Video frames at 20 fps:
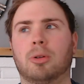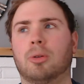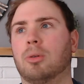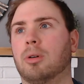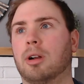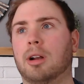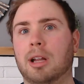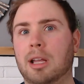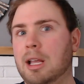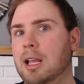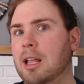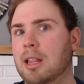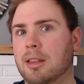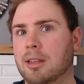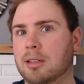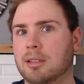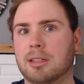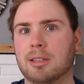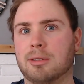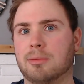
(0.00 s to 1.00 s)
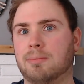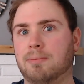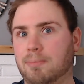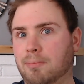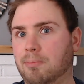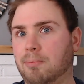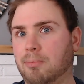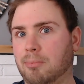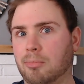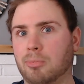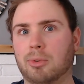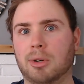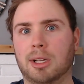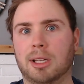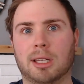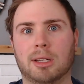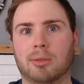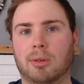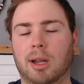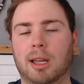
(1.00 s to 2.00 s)
Or this is
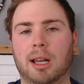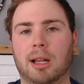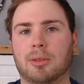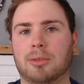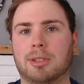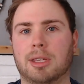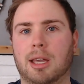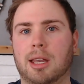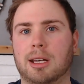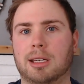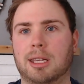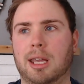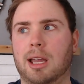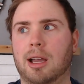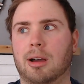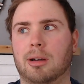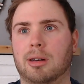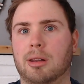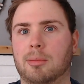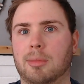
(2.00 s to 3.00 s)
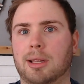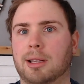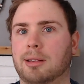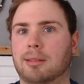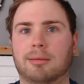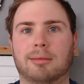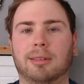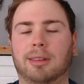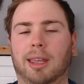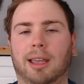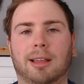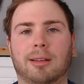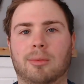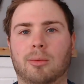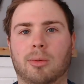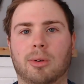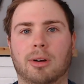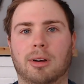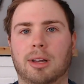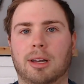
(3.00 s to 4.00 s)
really right outside of town. I mean, like,
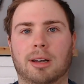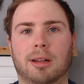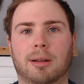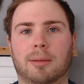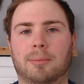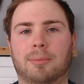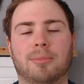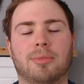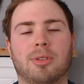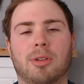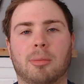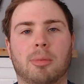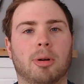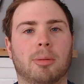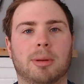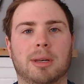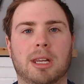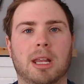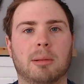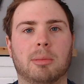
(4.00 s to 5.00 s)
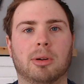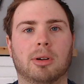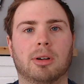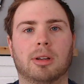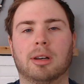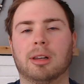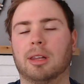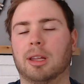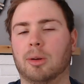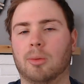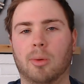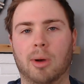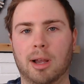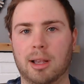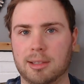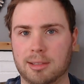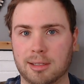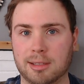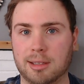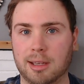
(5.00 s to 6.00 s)
we're in a suburban neighborhood. Like,
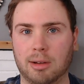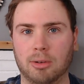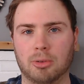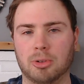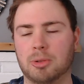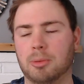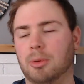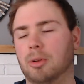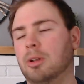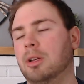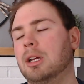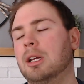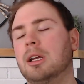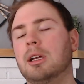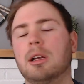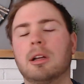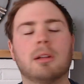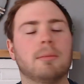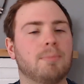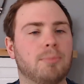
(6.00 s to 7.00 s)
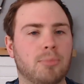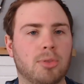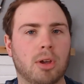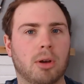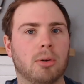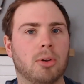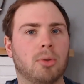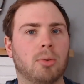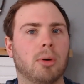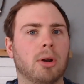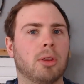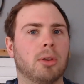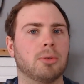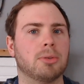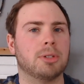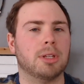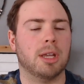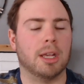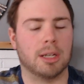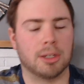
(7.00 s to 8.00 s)
why is this eligible? So it's one of
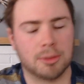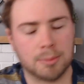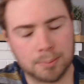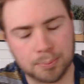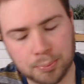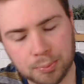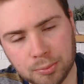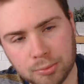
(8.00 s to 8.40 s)
those things.